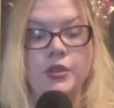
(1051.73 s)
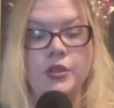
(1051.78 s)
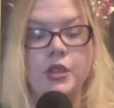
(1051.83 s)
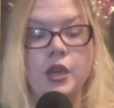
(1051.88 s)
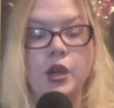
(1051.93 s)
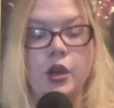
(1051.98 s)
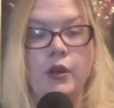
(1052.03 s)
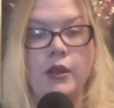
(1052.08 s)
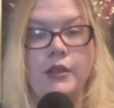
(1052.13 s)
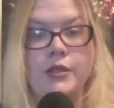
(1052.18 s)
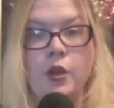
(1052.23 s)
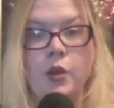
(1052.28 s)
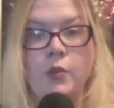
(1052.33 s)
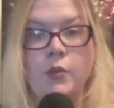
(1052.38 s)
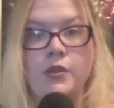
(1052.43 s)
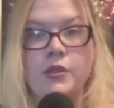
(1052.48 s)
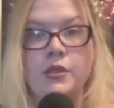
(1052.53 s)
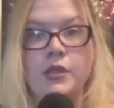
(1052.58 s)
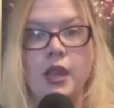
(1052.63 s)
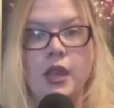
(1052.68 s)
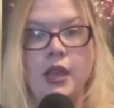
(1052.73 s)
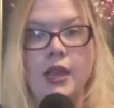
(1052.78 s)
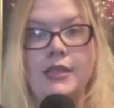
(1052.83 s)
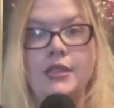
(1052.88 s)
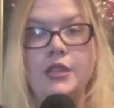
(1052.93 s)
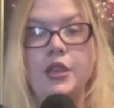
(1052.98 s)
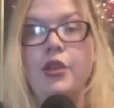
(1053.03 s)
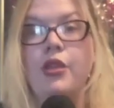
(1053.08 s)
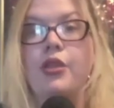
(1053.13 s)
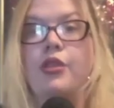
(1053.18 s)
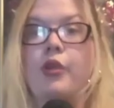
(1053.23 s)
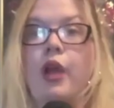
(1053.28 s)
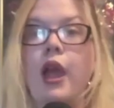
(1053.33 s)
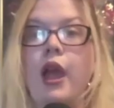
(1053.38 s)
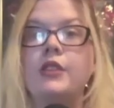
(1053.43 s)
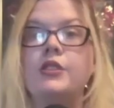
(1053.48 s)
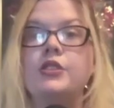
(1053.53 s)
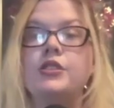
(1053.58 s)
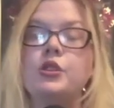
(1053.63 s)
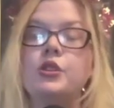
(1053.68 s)
So it's almost like it's a
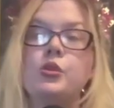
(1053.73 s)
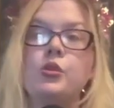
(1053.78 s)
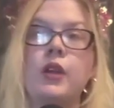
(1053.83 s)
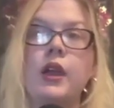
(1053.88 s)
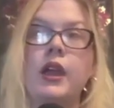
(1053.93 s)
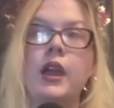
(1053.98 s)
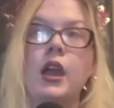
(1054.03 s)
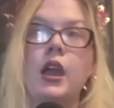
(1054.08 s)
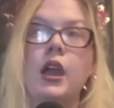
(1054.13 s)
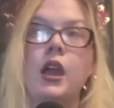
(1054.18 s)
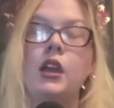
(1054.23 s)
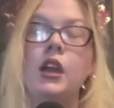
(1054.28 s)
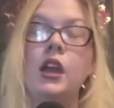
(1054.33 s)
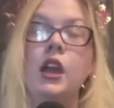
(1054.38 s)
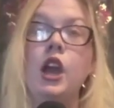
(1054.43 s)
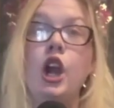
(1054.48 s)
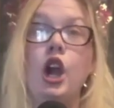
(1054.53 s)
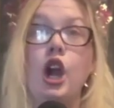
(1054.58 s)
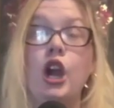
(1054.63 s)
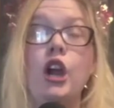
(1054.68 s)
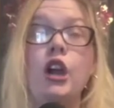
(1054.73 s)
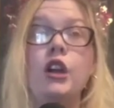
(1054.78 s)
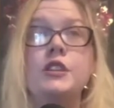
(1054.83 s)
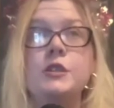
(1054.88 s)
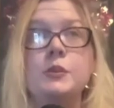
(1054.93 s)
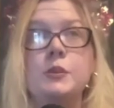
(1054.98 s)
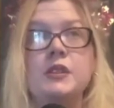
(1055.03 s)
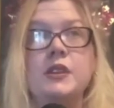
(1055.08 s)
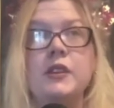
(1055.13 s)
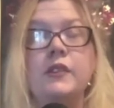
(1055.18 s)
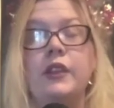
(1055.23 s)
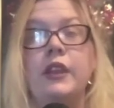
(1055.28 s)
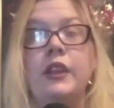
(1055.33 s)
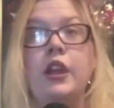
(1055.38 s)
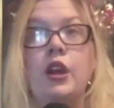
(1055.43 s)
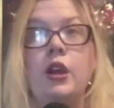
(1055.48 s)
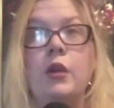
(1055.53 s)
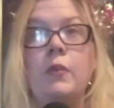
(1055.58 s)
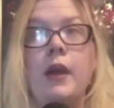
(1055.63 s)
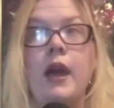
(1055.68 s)
threat to their her, specifically
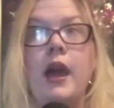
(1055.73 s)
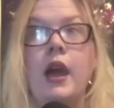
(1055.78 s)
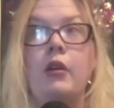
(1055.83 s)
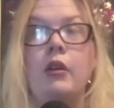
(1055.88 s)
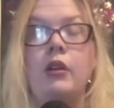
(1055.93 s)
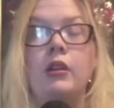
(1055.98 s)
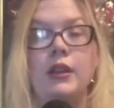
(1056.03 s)
her power.